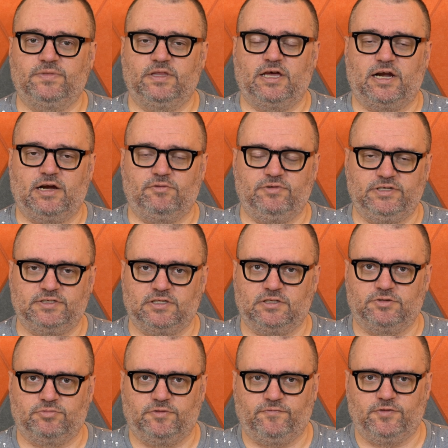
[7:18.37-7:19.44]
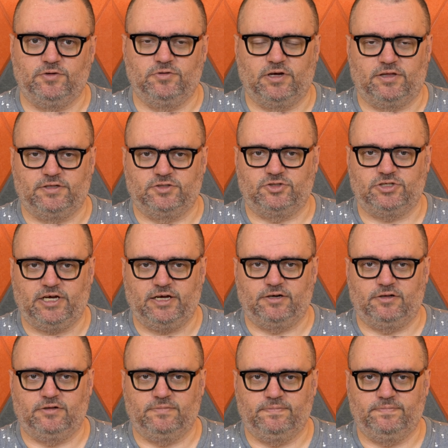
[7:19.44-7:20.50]
that I recently reviewed on this
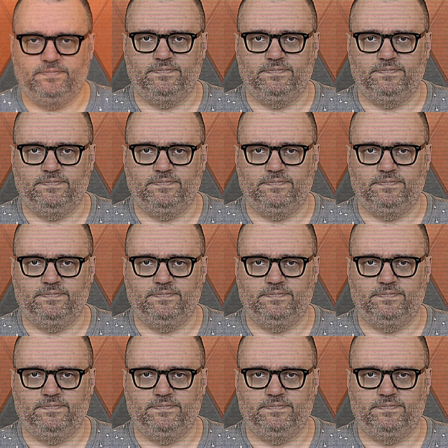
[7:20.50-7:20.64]
channel.